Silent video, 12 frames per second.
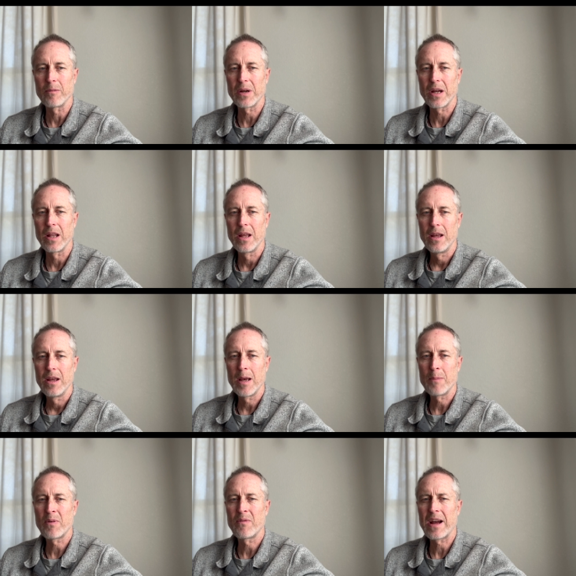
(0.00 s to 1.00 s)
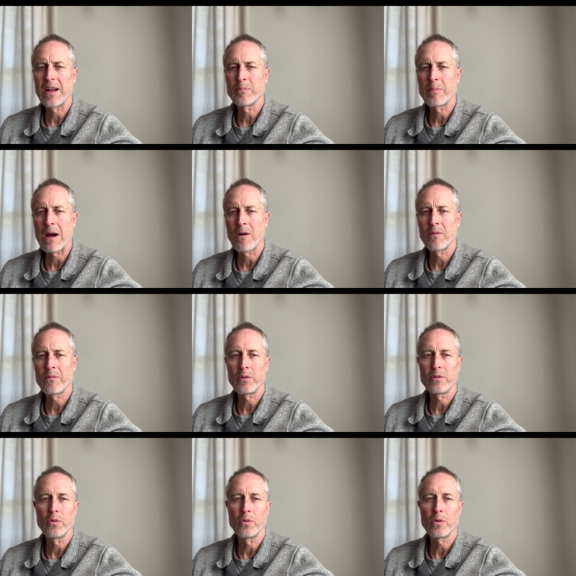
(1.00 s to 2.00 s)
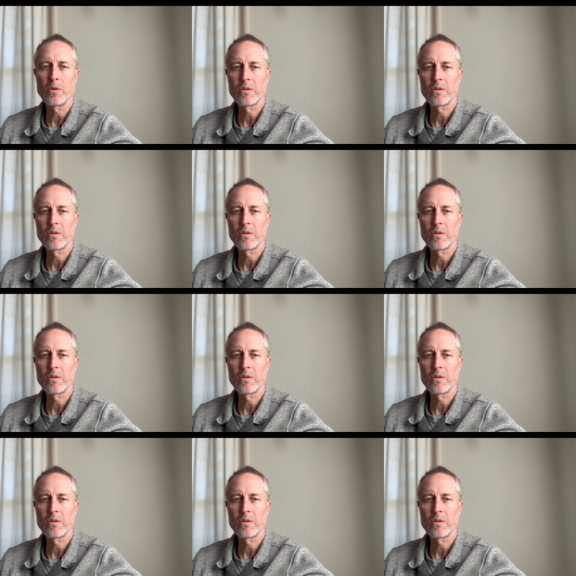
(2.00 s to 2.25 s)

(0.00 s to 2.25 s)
but it provides powerful tools